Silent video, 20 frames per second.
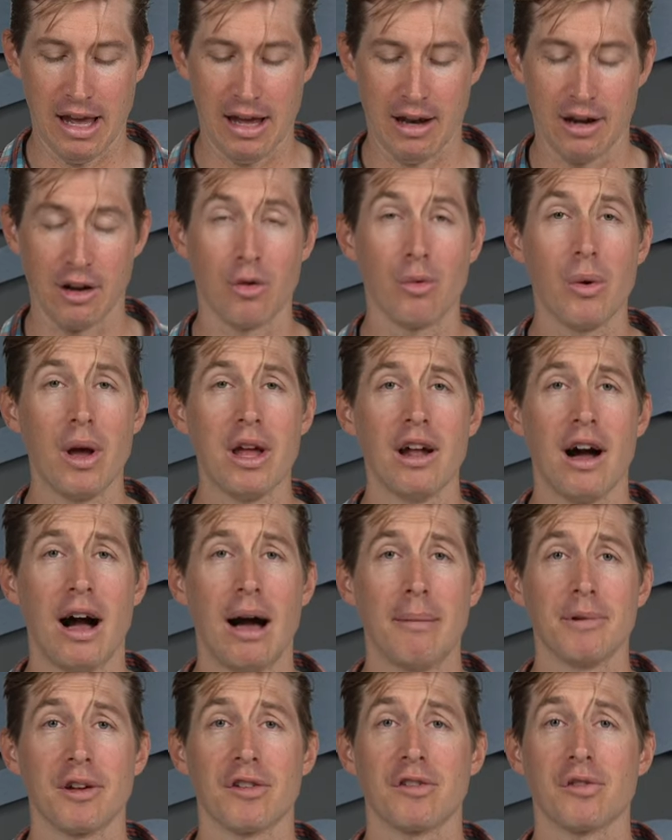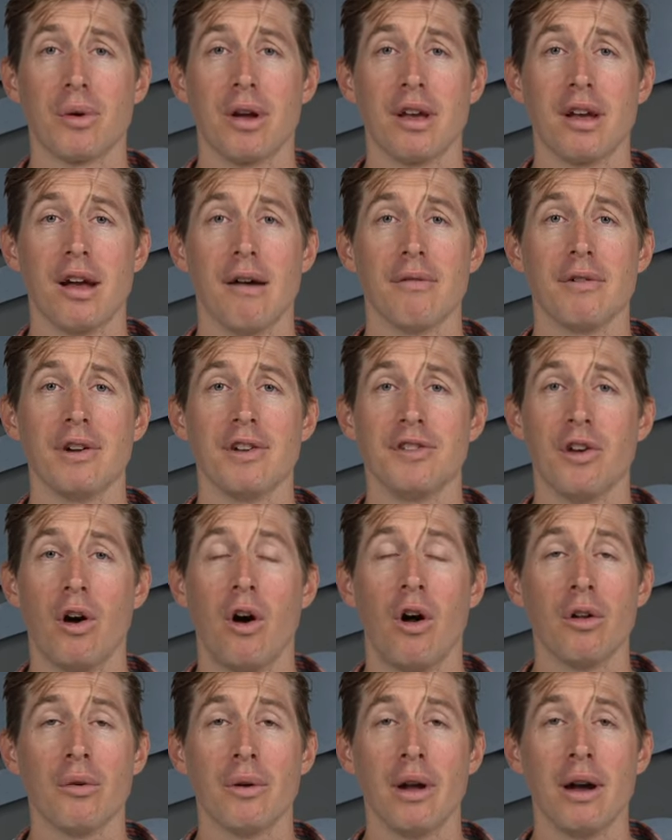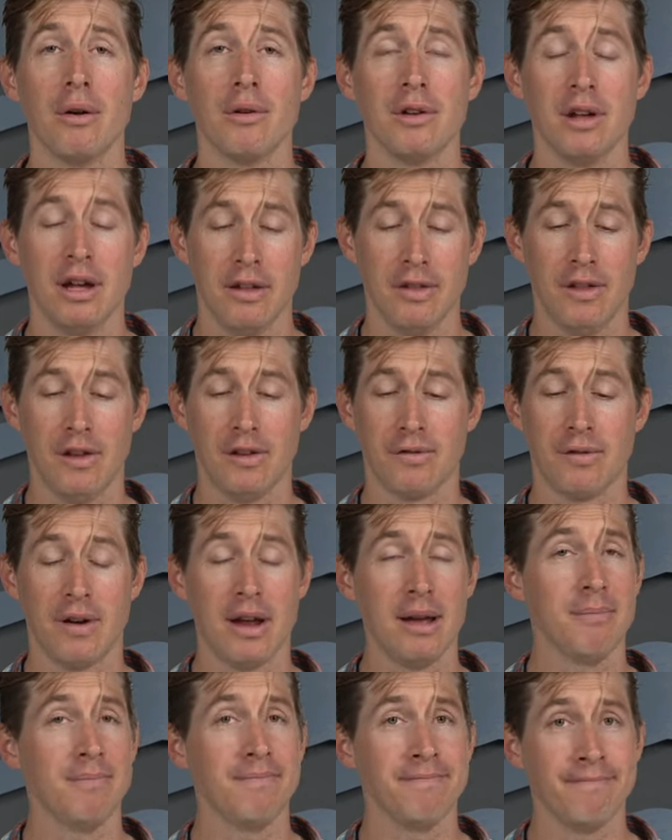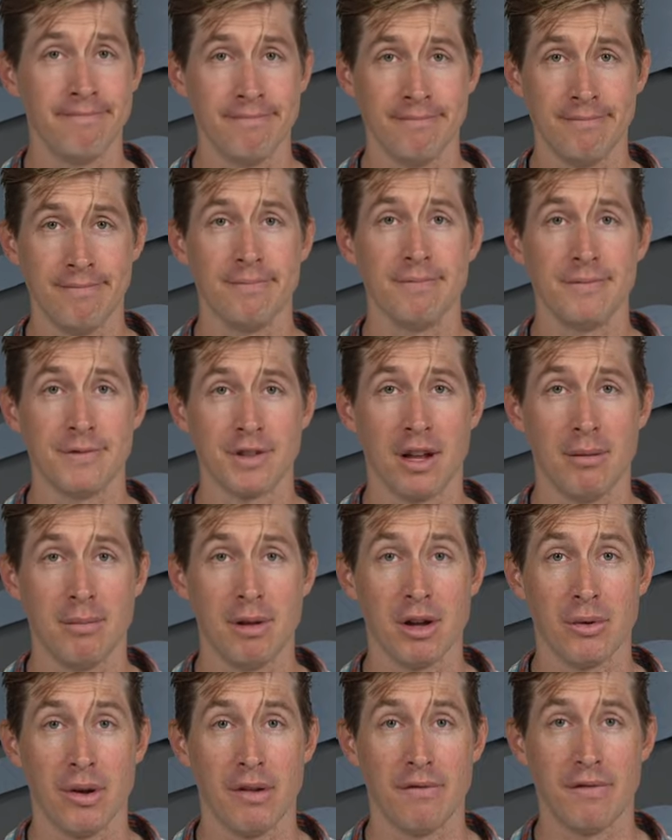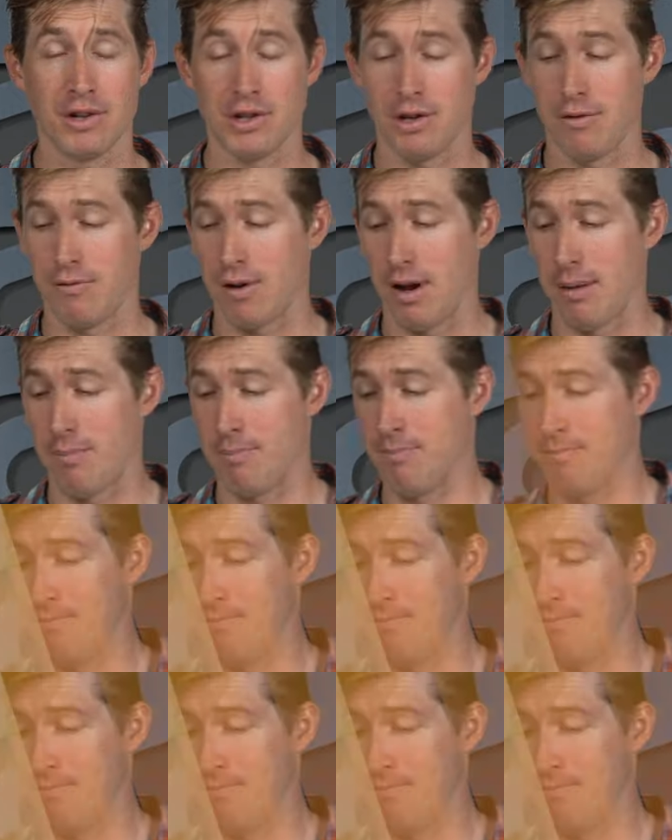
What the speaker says: and great optics, great coverage all around this frame. It's going to be a great fishing frame.